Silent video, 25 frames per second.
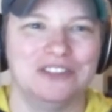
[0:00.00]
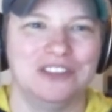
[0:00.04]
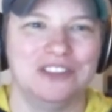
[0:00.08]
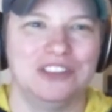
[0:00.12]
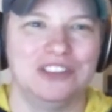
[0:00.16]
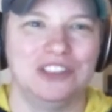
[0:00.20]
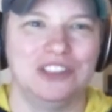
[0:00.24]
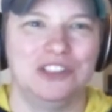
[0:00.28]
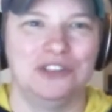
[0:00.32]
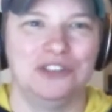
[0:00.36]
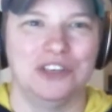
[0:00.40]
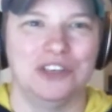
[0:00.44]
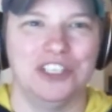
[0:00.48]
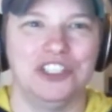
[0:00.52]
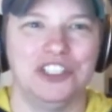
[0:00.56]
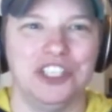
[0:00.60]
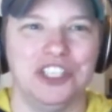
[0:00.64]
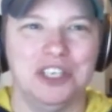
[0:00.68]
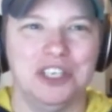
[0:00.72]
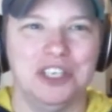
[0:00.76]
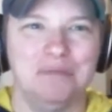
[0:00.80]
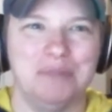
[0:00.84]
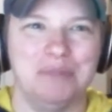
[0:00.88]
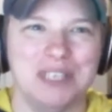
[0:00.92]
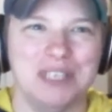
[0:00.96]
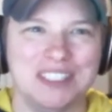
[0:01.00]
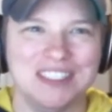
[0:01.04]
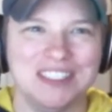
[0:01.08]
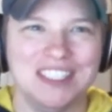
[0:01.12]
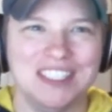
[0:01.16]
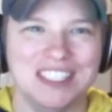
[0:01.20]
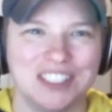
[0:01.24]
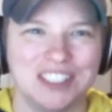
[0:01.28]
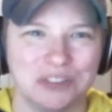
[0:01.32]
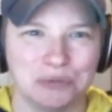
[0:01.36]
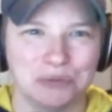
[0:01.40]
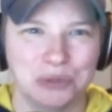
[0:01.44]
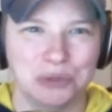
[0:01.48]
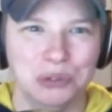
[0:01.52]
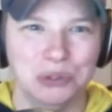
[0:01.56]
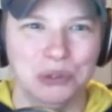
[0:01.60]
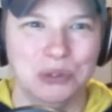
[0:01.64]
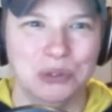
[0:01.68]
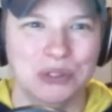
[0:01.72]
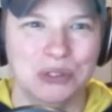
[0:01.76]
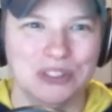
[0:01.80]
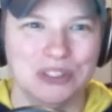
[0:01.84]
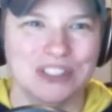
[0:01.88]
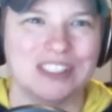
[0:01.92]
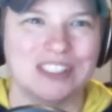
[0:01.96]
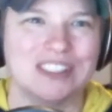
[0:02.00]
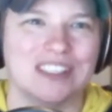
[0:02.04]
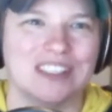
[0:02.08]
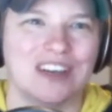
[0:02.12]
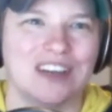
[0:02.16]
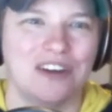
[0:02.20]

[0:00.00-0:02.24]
stringent business rules